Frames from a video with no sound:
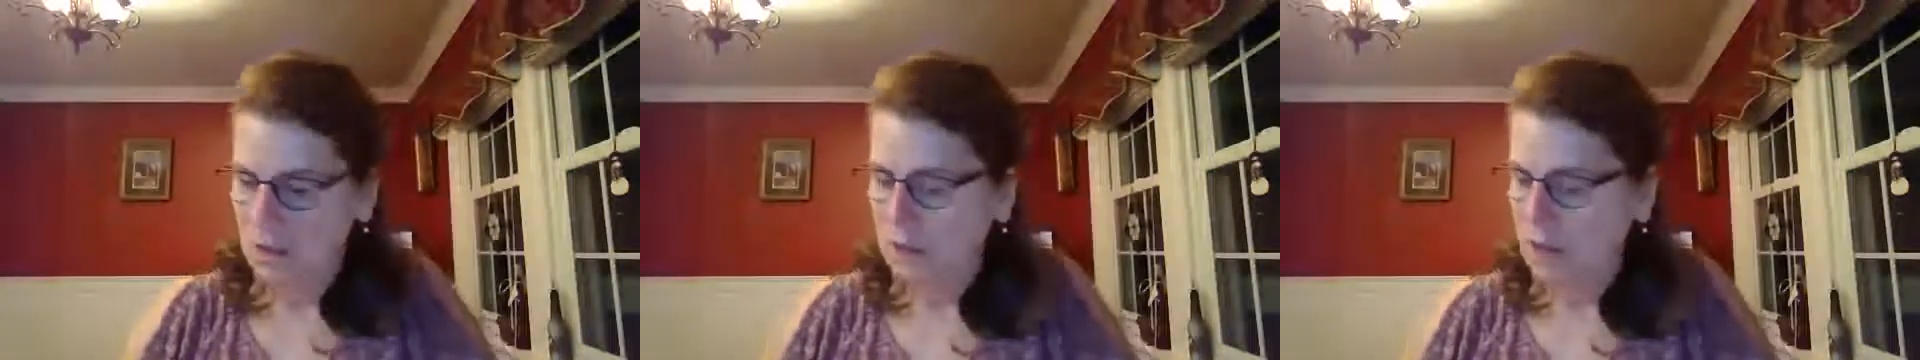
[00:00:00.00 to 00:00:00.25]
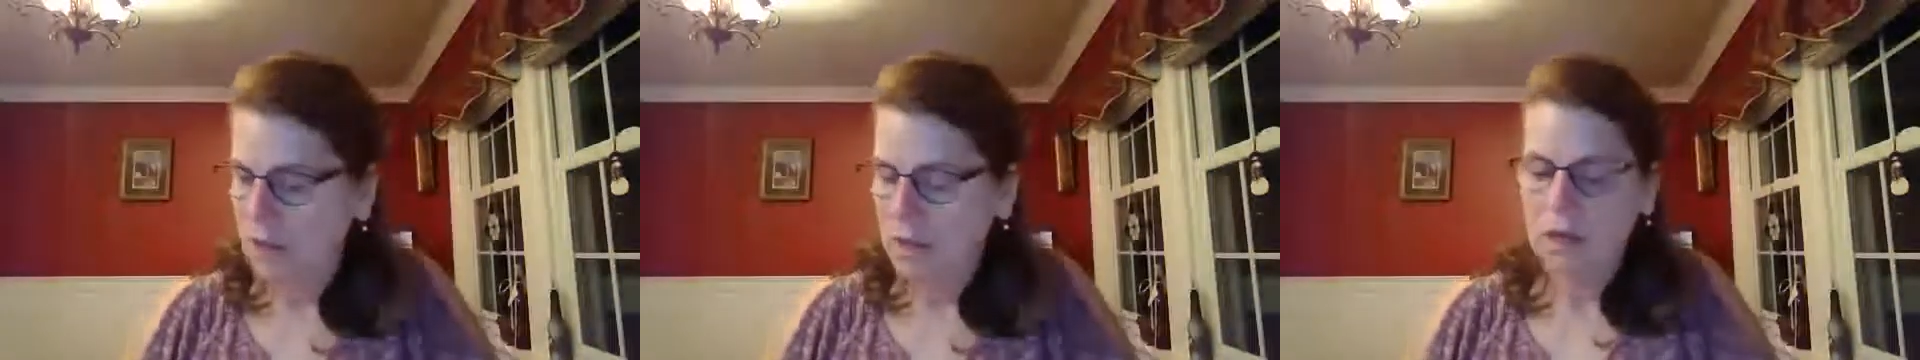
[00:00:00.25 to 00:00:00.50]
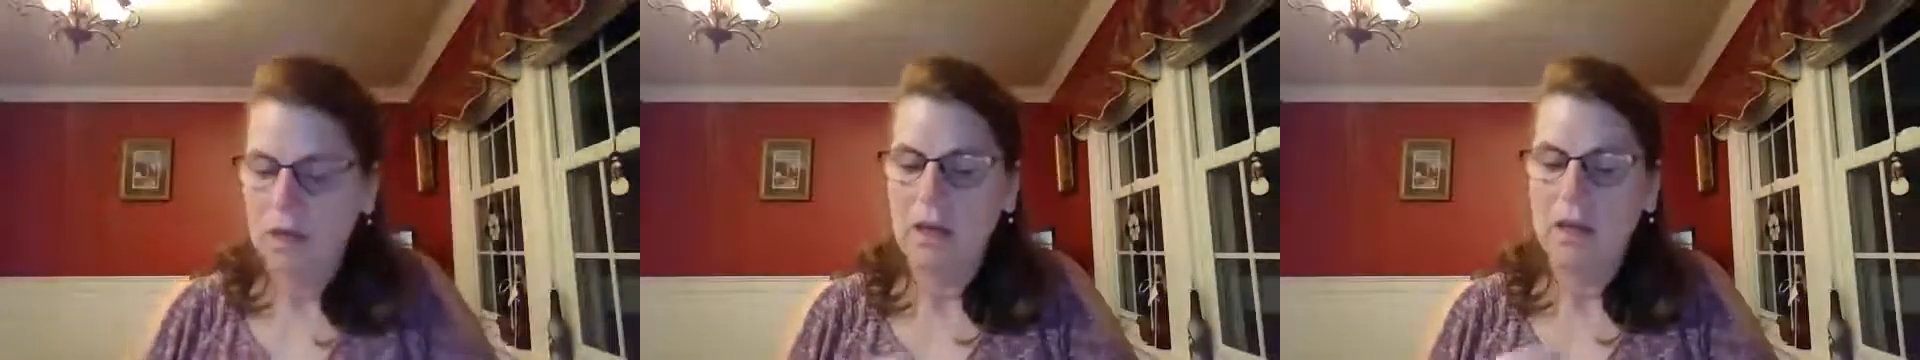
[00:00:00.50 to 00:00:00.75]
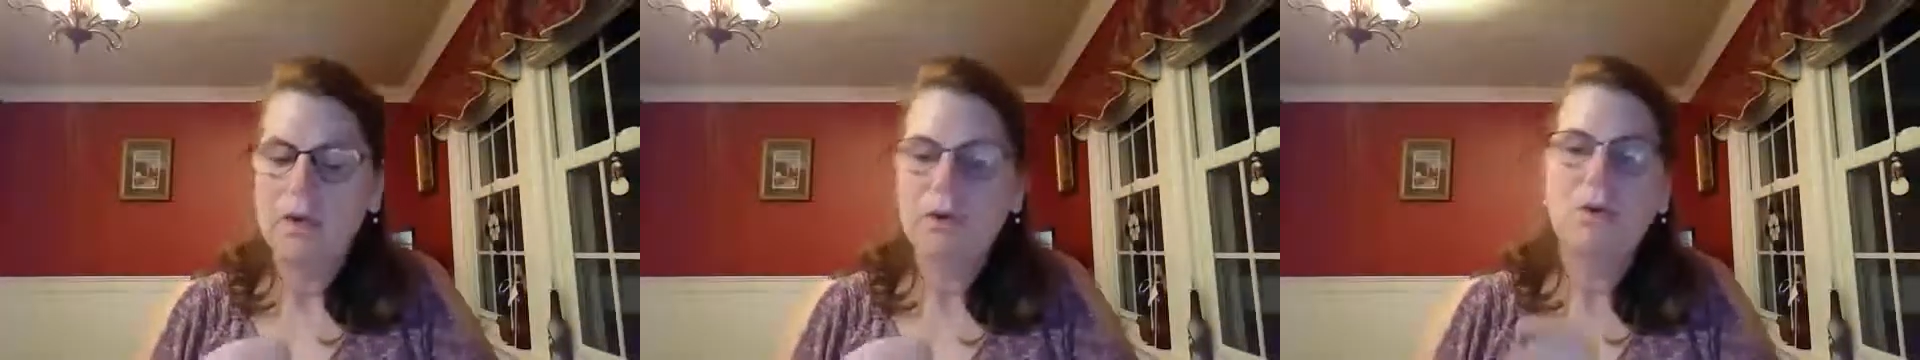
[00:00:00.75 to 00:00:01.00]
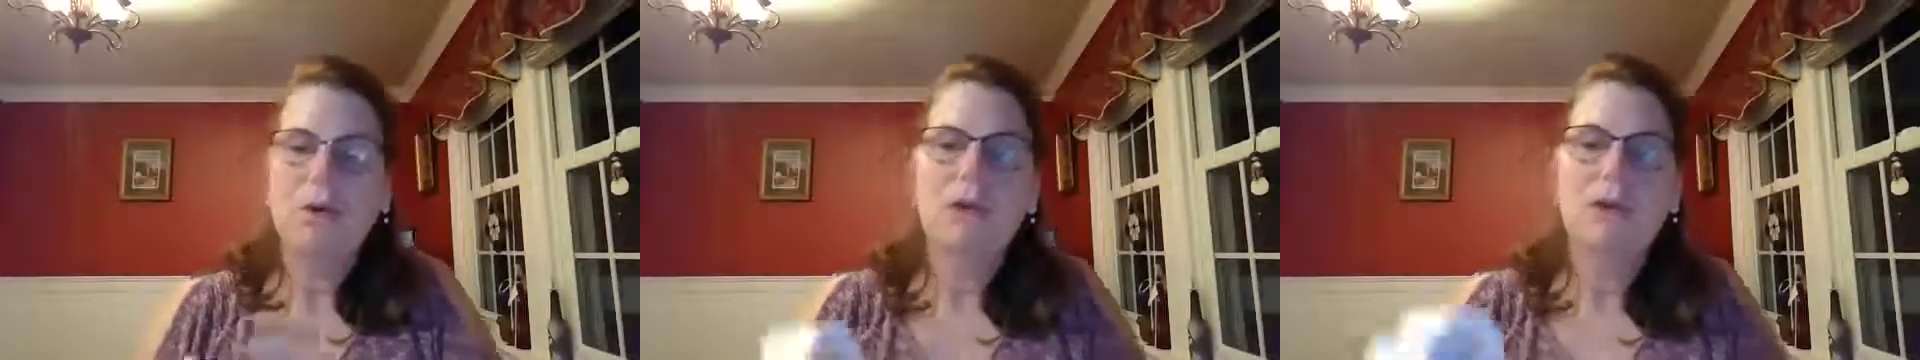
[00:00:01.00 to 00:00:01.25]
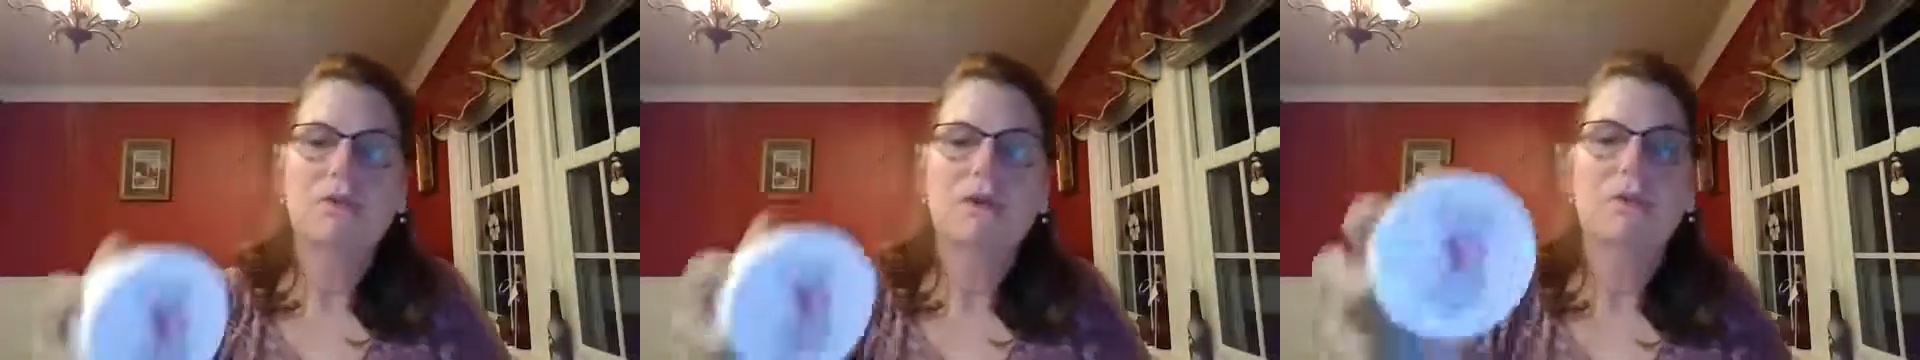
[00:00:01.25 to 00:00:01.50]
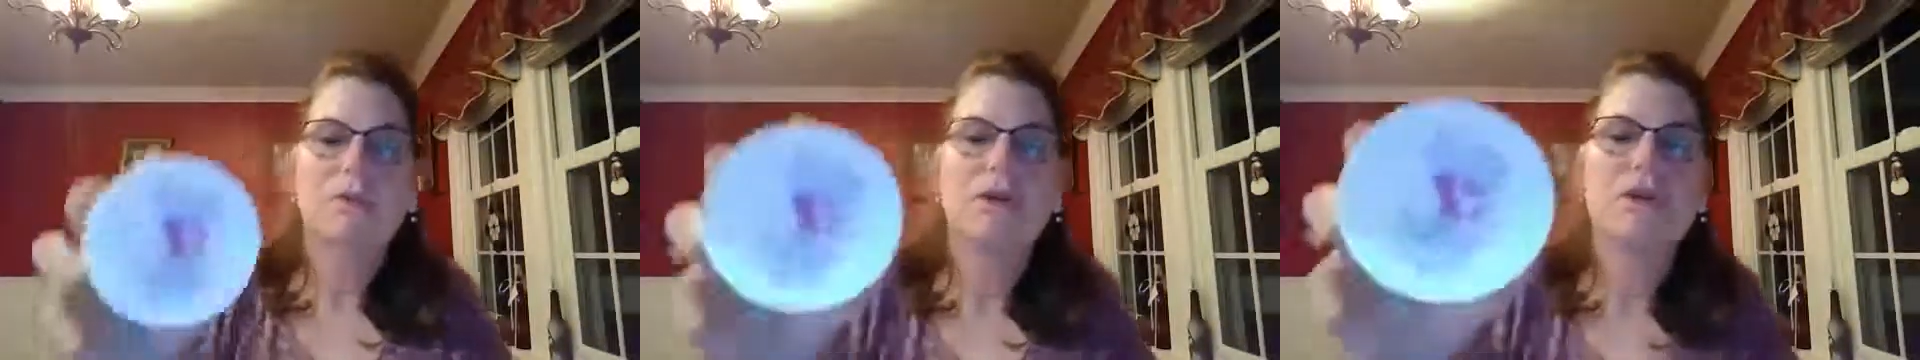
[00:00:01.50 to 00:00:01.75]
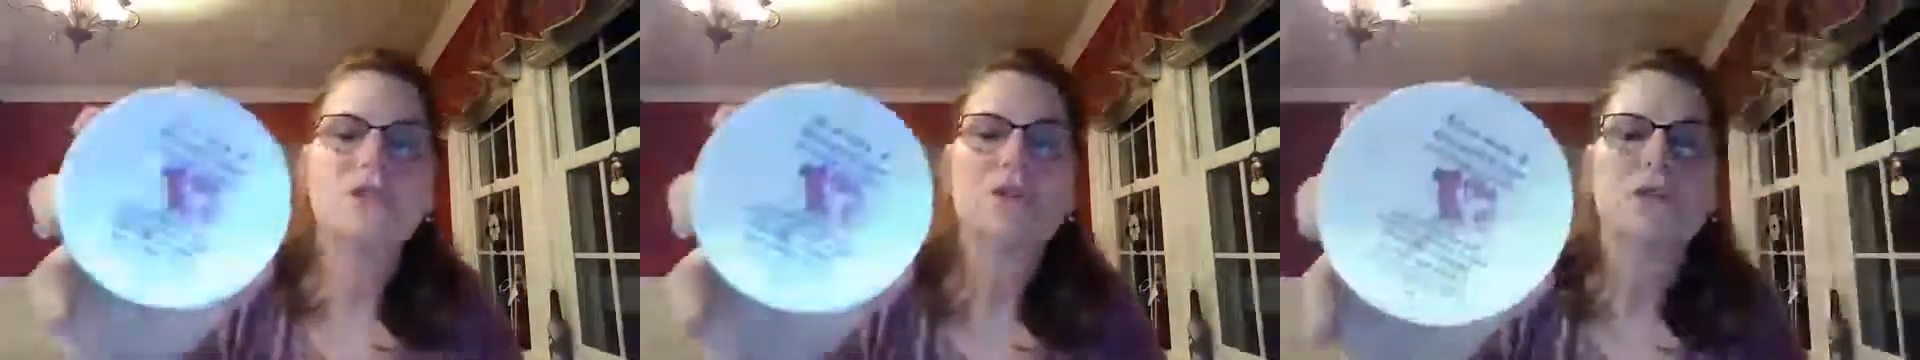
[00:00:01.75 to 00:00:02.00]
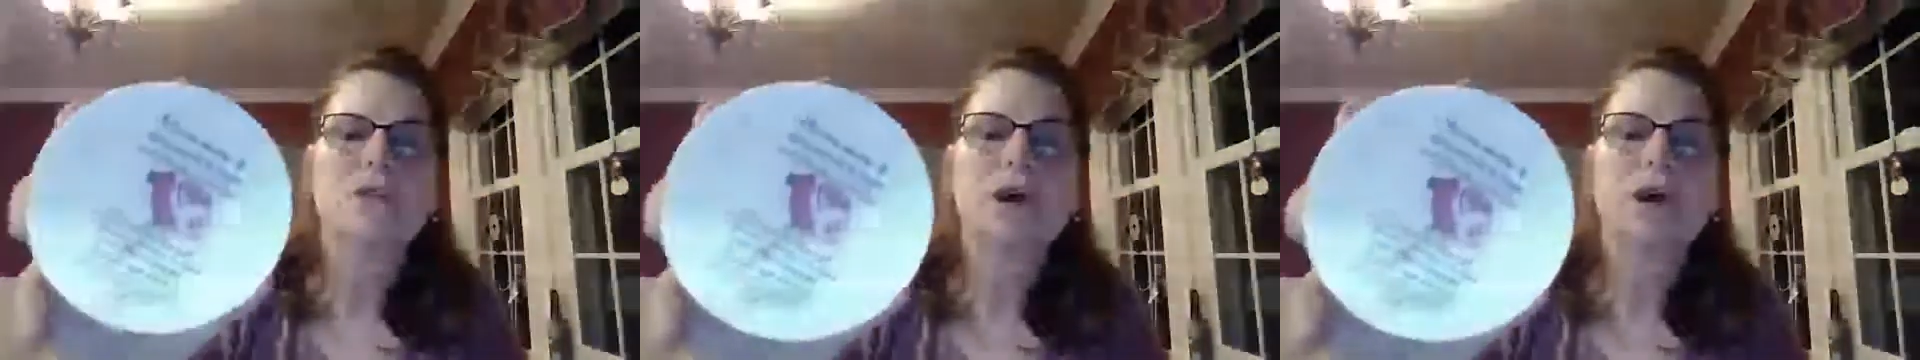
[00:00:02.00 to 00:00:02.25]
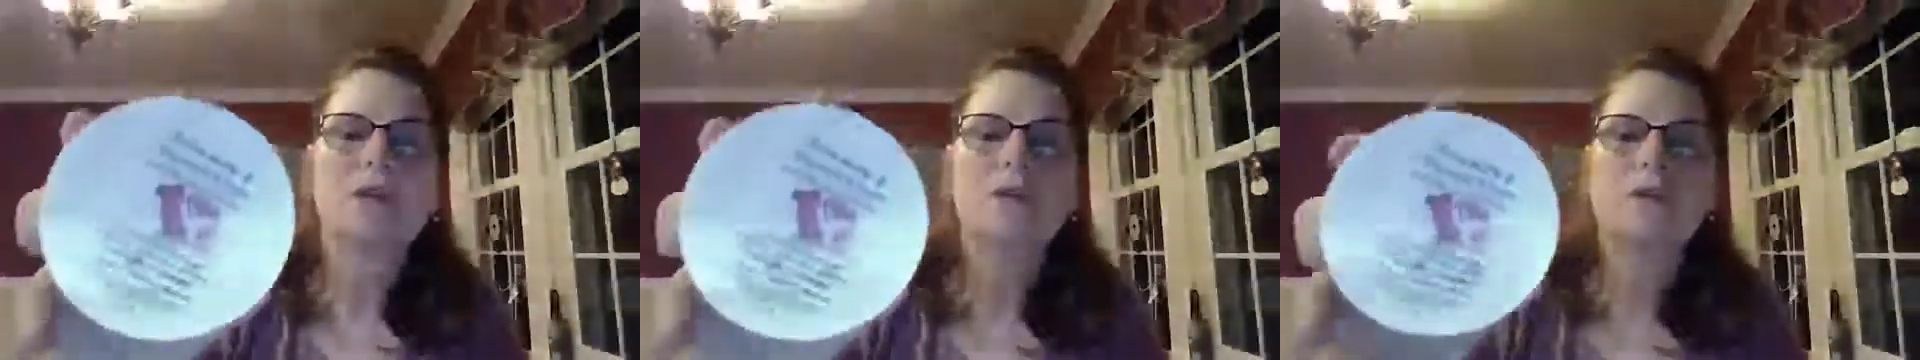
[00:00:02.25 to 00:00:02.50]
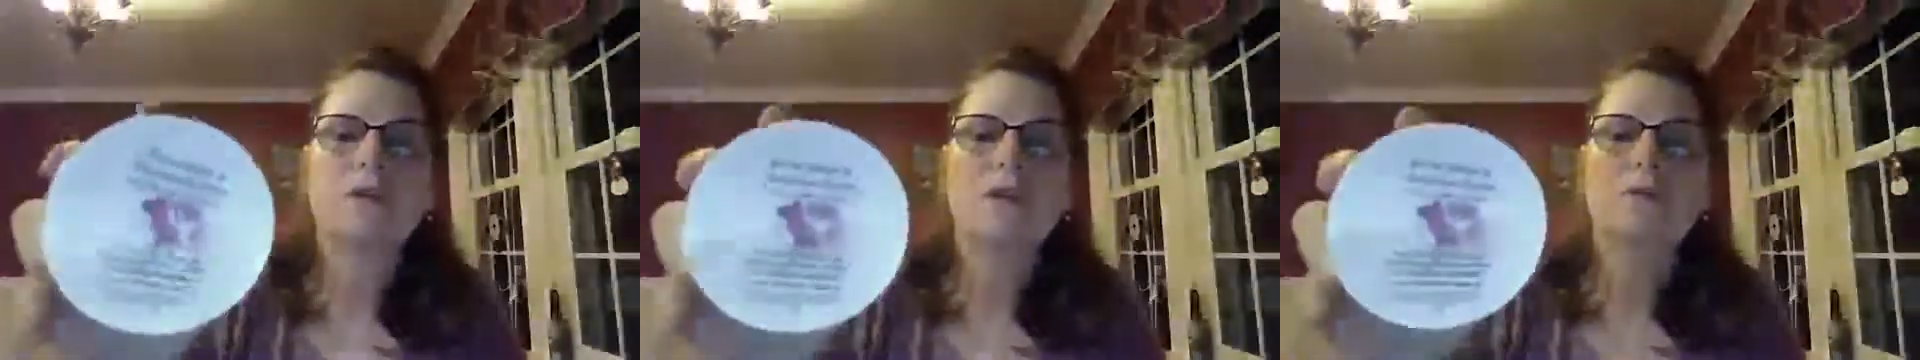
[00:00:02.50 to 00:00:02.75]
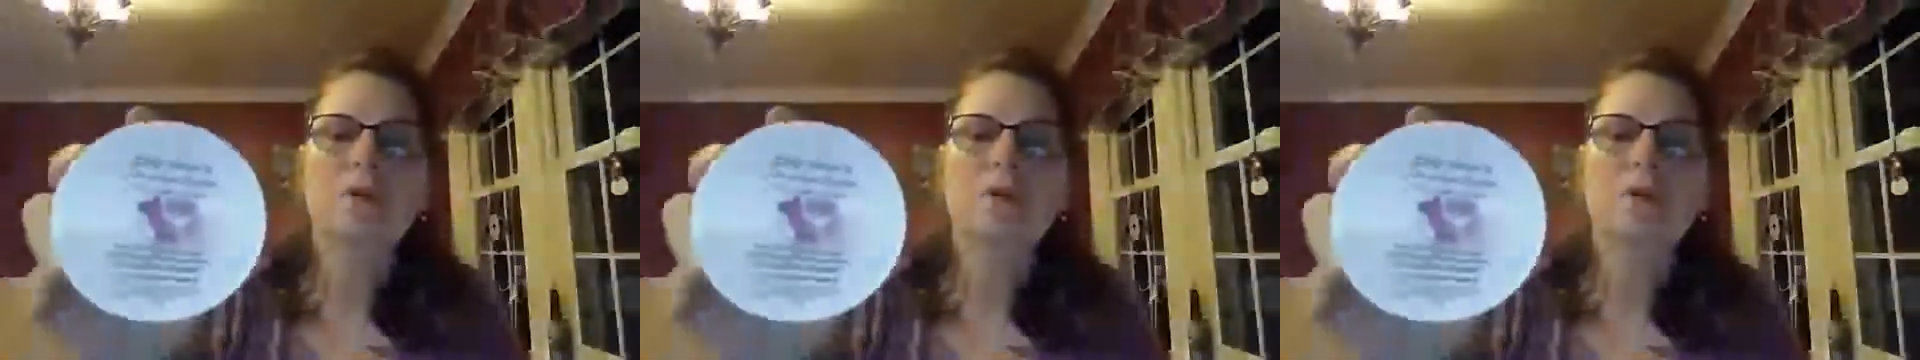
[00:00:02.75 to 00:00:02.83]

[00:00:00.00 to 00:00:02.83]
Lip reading: And then another one of our moisturizers that